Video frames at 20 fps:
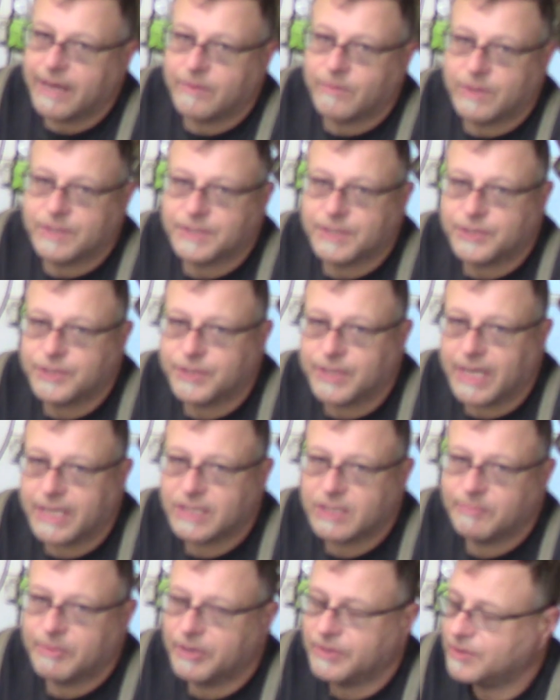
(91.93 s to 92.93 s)
was that you're
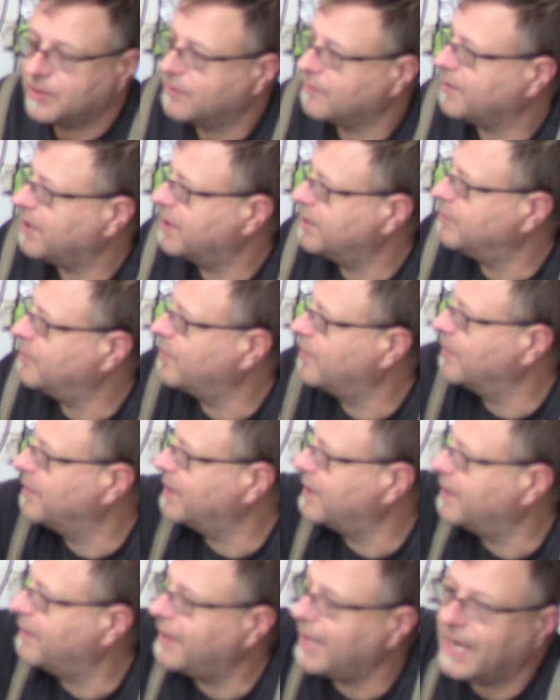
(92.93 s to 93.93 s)
not supposed to run more
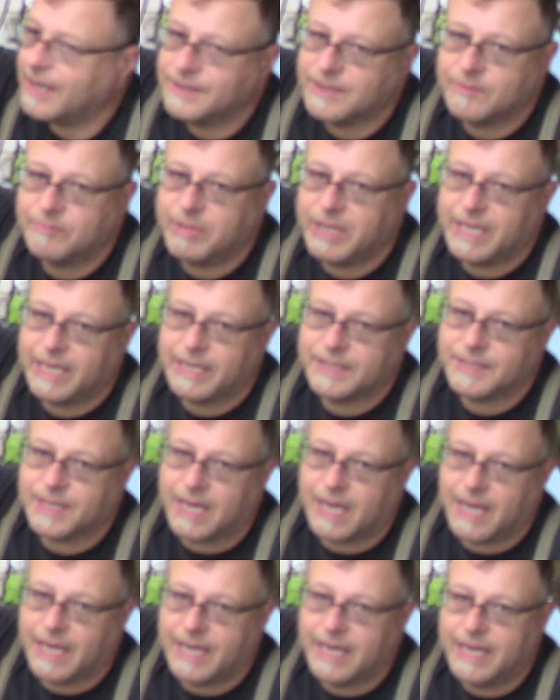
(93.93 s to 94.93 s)
than 1,000
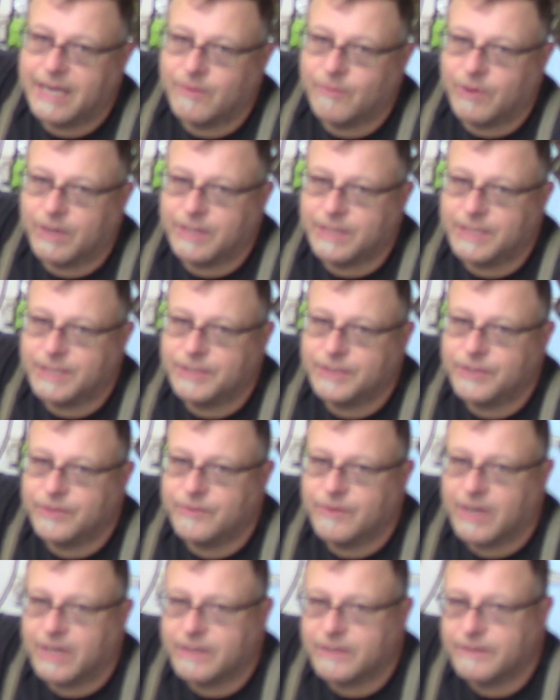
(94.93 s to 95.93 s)
psi in one of these
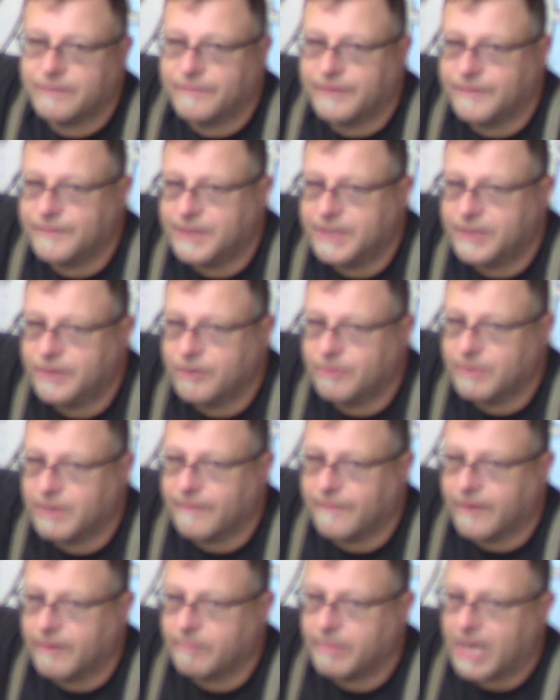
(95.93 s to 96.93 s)
250
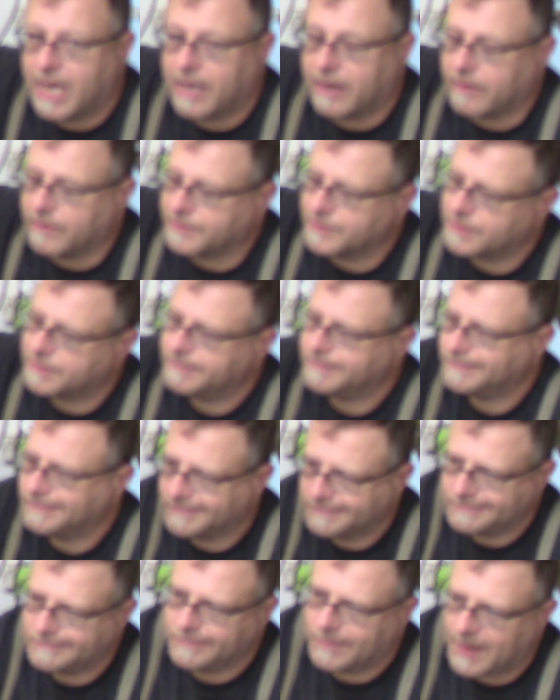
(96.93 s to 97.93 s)
cubic foot bottles.
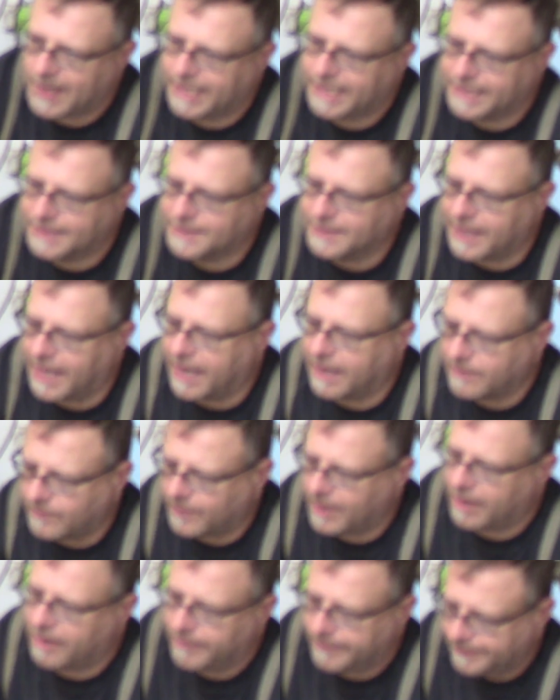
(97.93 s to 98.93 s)
Why is that?
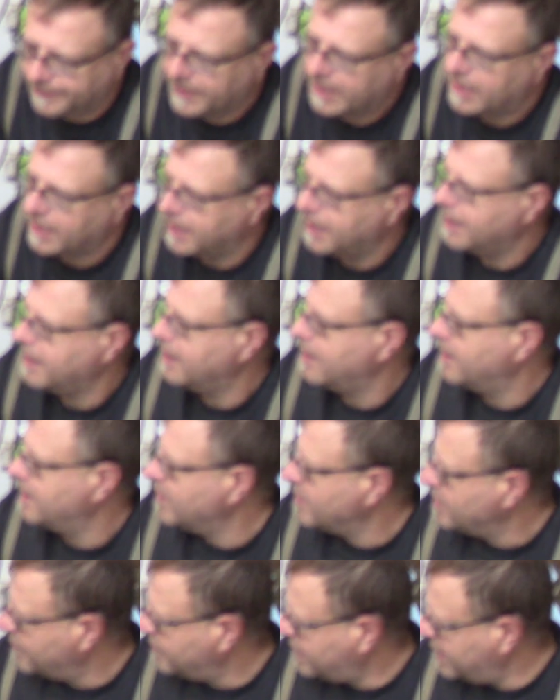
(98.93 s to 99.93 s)
Well,
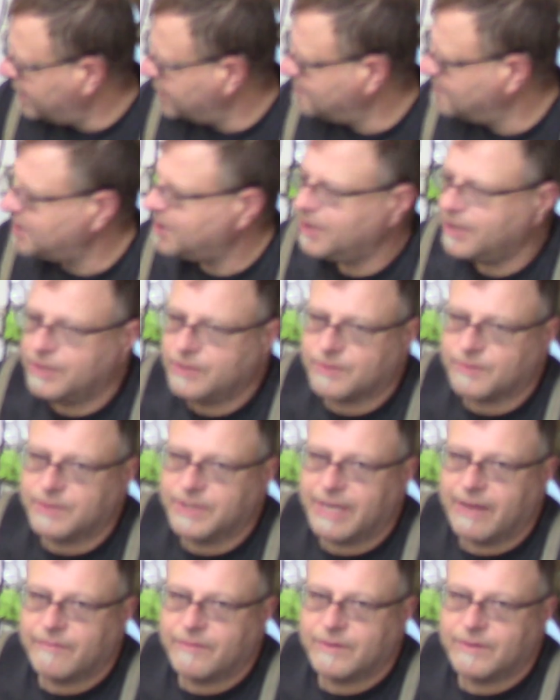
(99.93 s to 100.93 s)
these machines were
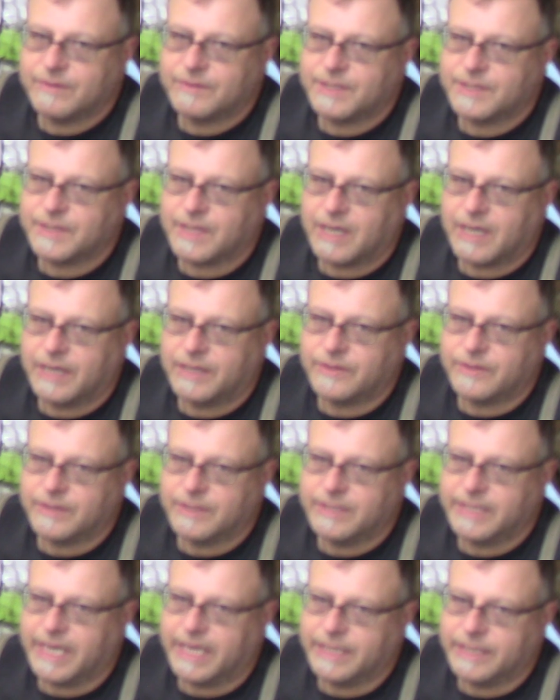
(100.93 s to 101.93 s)
never designed or
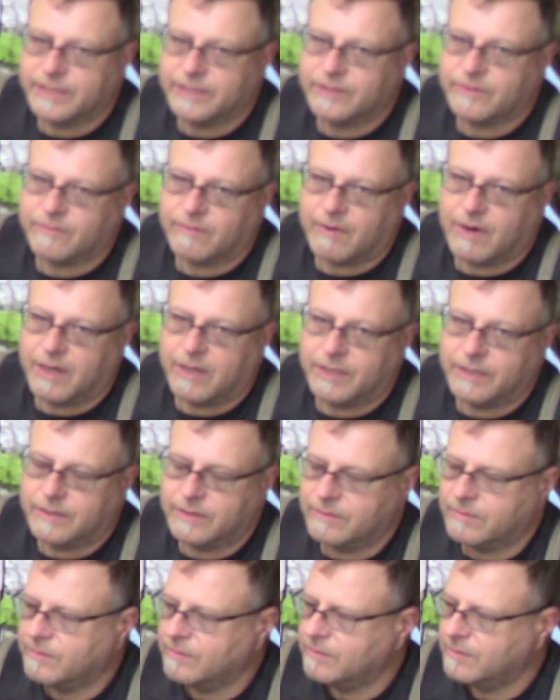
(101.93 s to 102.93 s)
intended to
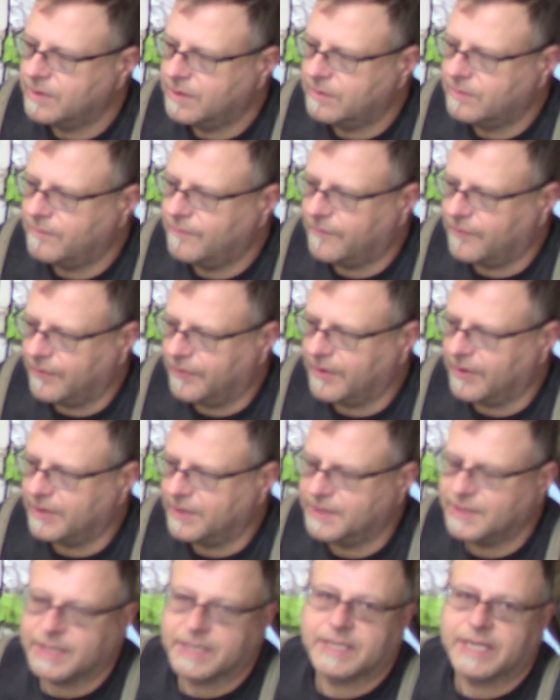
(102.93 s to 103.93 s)
run for
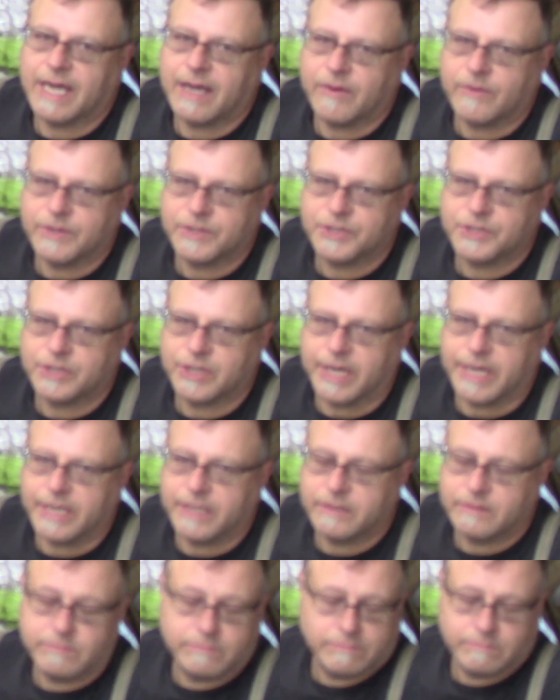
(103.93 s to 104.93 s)
36 hours straight.
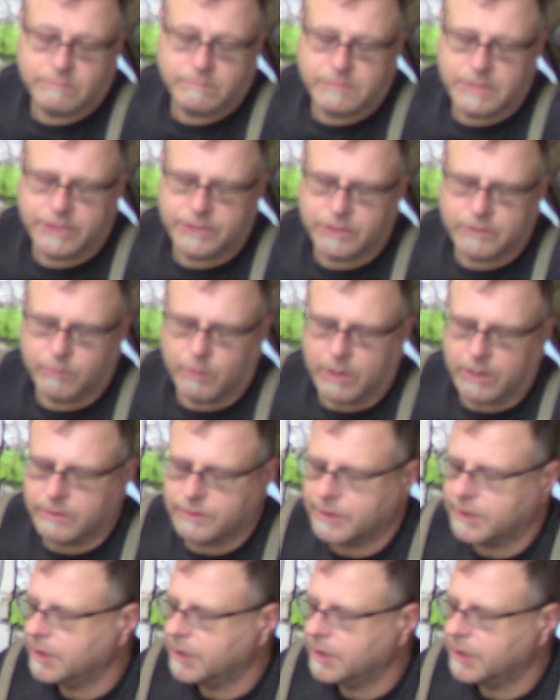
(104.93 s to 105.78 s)
They just weren't.